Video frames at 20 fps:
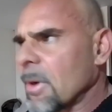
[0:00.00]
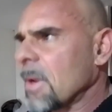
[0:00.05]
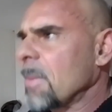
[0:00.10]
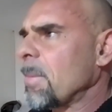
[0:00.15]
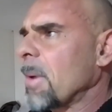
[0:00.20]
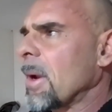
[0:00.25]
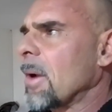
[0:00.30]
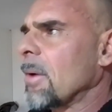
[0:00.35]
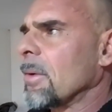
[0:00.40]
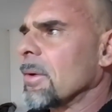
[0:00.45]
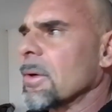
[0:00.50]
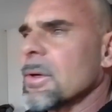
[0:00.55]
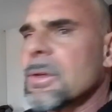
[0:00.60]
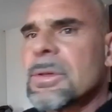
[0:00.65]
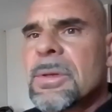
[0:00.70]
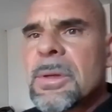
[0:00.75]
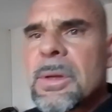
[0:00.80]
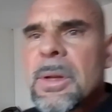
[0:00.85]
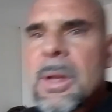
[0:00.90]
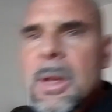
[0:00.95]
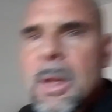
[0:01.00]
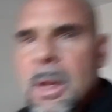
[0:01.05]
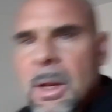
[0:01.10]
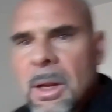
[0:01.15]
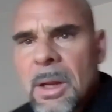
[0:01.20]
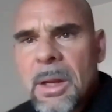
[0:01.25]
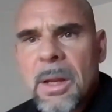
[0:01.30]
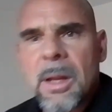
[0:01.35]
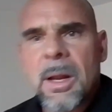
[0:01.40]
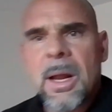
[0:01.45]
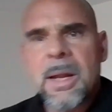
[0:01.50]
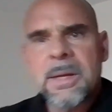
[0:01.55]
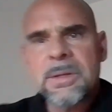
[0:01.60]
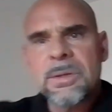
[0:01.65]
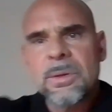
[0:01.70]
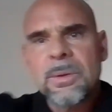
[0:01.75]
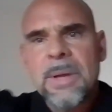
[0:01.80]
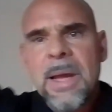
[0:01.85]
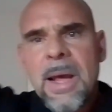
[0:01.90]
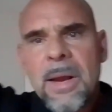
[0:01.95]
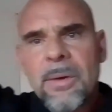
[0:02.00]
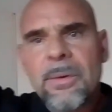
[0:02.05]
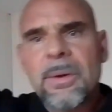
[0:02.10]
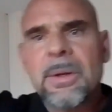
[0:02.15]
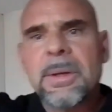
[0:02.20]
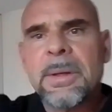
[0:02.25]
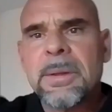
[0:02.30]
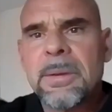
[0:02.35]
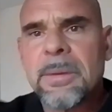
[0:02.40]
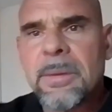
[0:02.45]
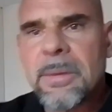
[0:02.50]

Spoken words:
pounders isolaterally,